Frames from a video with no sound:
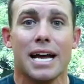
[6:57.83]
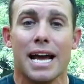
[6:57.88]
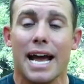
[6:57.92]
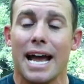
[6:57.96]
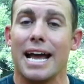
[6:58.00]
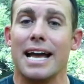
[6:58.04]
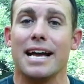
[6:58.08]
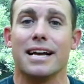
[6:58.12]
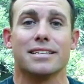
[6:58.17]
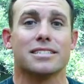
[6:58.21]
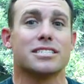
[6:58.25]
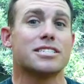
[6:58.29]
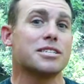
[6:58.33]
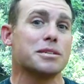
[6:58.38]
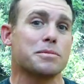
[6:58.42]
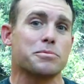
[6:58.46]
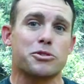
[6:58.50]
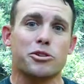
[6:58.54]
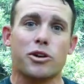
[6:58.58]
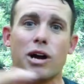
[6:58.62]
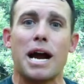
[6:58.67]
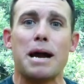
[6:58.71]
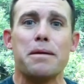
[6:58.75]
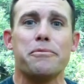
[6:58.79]
And
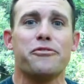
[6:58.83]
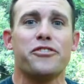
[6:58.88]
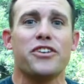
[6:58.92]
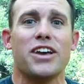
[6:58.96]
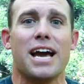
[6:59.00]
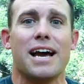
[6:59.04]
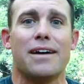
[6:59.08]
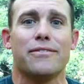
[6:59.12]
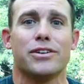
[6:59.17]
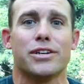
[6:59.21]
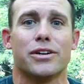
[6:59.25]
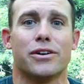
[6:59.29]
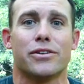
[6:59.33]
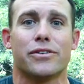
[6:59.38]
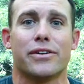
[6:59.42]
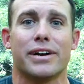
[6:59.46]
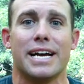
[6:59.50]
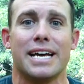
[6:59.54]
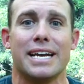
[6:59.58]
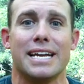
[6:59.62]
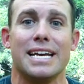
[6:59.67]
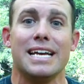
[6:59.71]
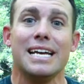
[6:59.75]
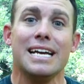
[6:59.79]
subscribe if you haven't
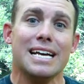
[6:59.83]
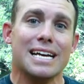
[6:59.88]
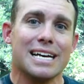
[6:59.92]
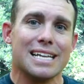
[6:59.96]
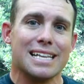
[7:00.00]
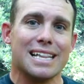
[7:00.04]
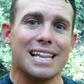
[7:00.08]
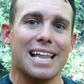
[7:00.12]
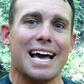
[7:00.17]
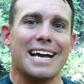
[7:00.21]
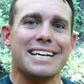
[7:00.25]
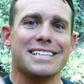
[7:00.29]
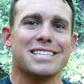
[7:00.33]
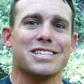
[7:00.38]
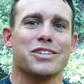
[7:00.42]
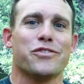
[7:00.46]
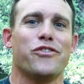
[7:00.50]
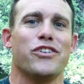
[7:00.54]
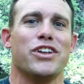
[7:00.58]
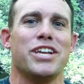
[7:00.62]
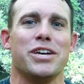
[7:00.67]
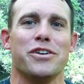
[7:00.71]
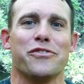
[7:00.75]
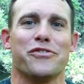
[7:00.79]
already. Like this
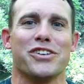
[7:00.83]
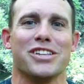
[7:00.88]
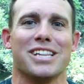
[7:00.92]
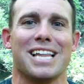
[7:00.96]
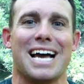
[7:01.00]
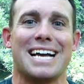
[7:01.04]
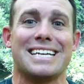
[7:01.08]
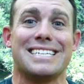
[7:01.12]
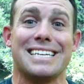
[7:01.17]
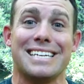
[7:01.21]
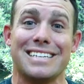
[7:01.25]
video if you liked